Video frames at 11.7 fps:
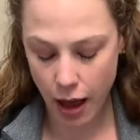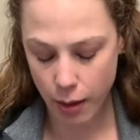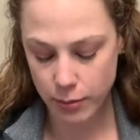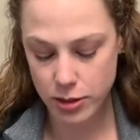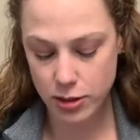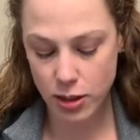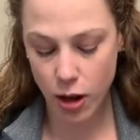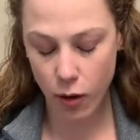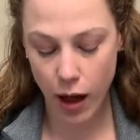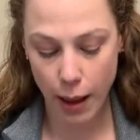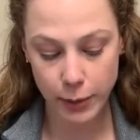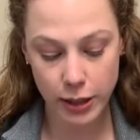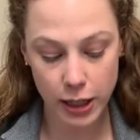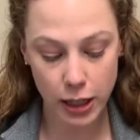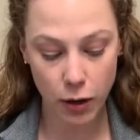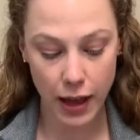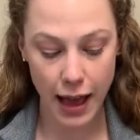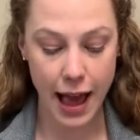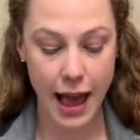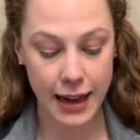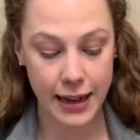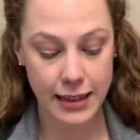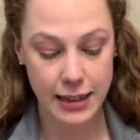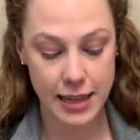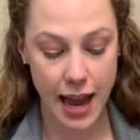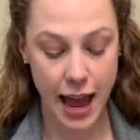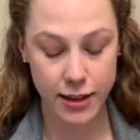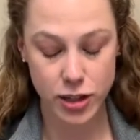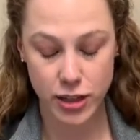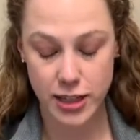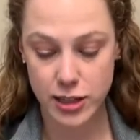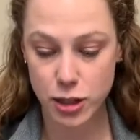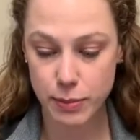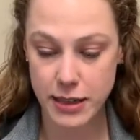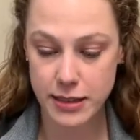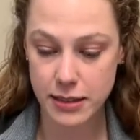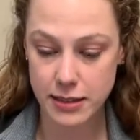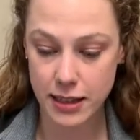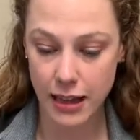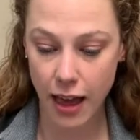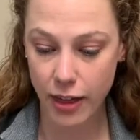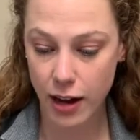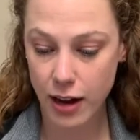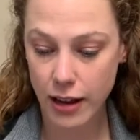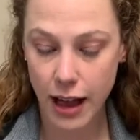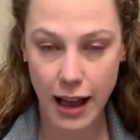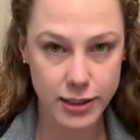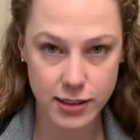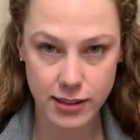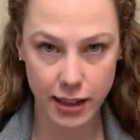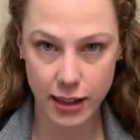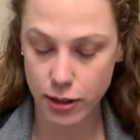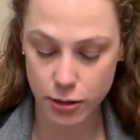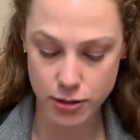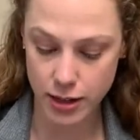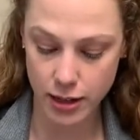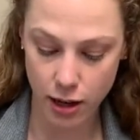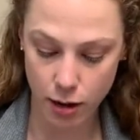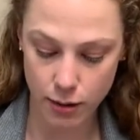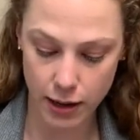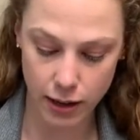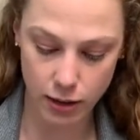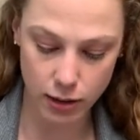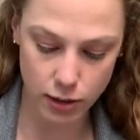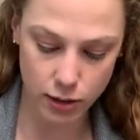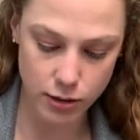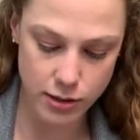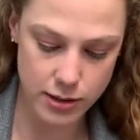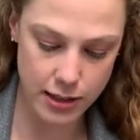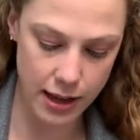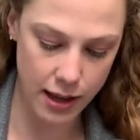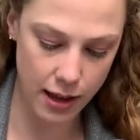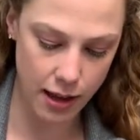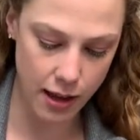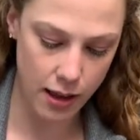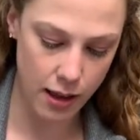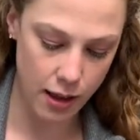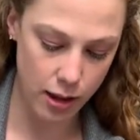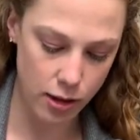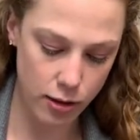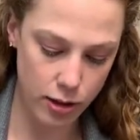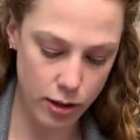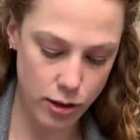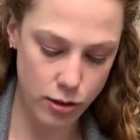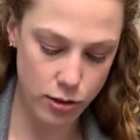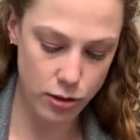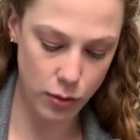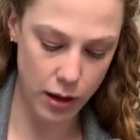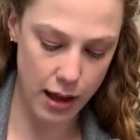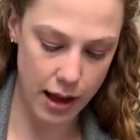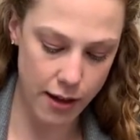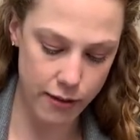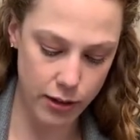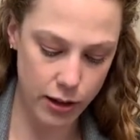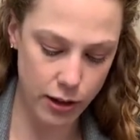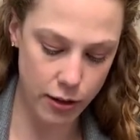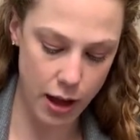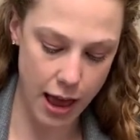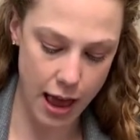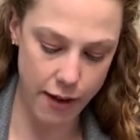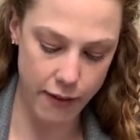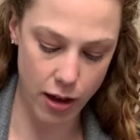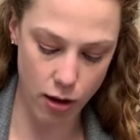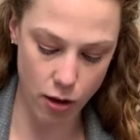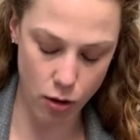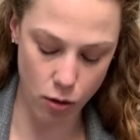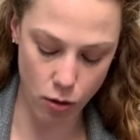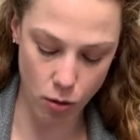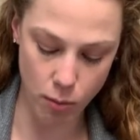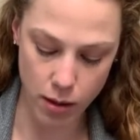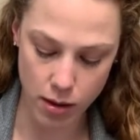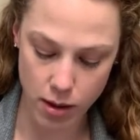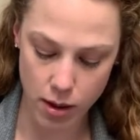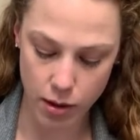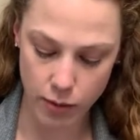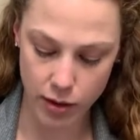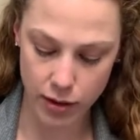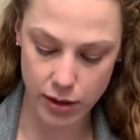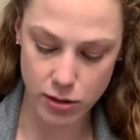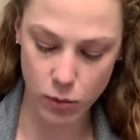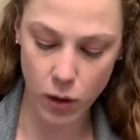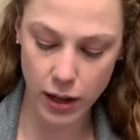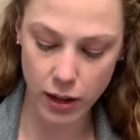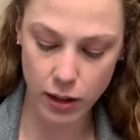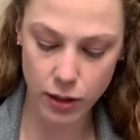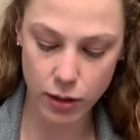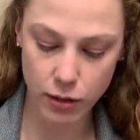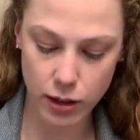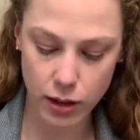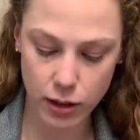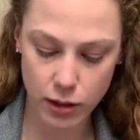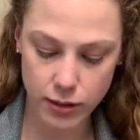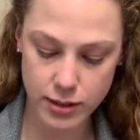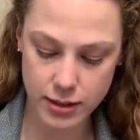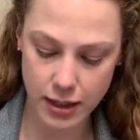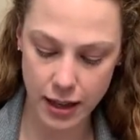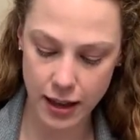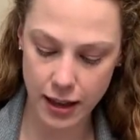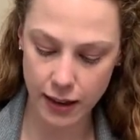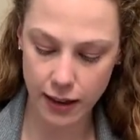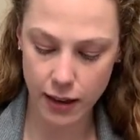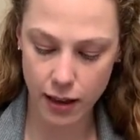So I'm gonna go ahead and attach these two pieces together. I just like using a regular glue stick. You can use whatever you have at home, whether it's white glue or a glue stick,